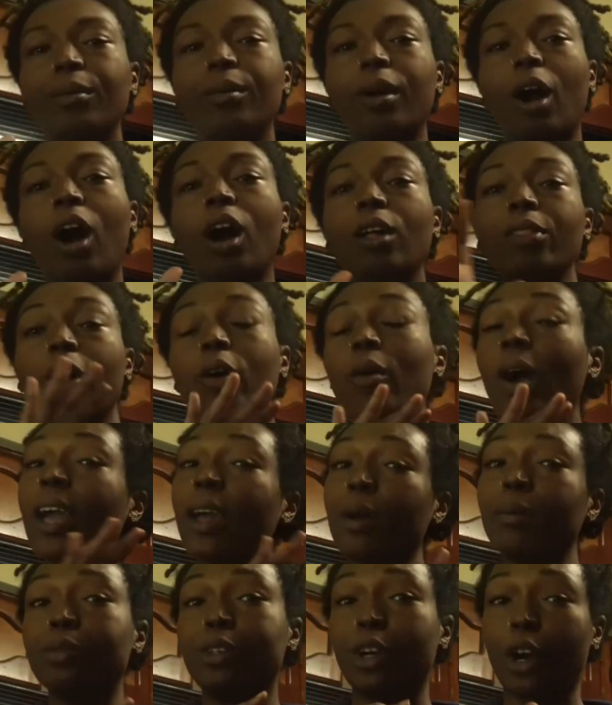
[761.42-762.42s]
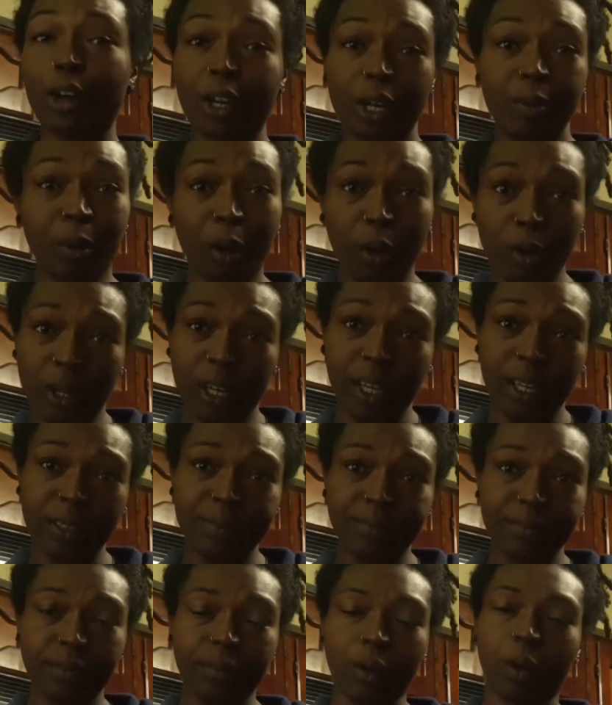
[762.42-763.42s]
although I am dirty bulking
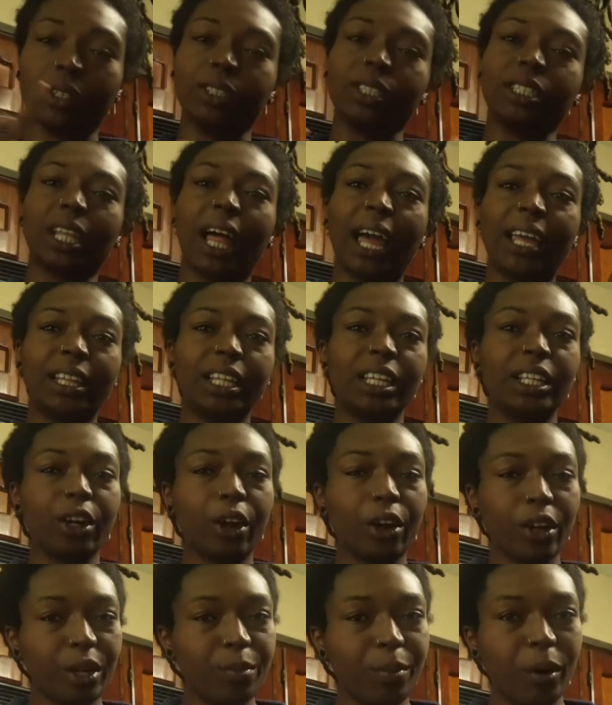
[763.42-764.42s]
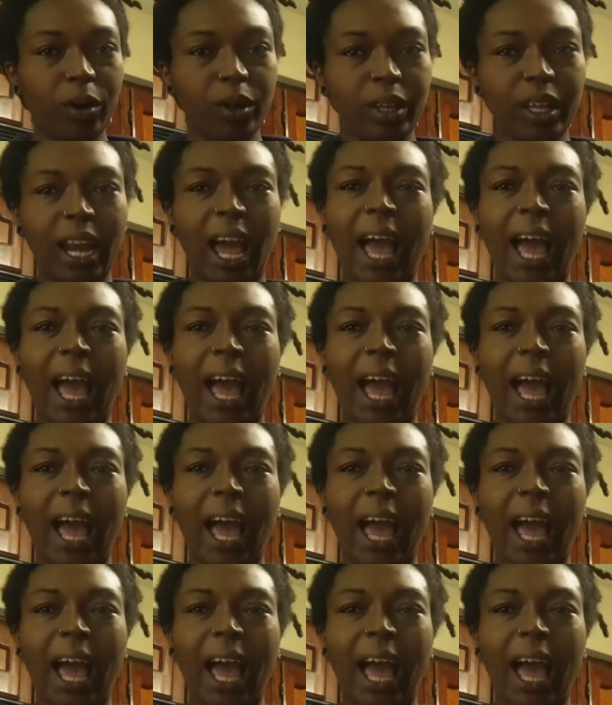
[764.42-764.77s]
or slightly dirty bulking,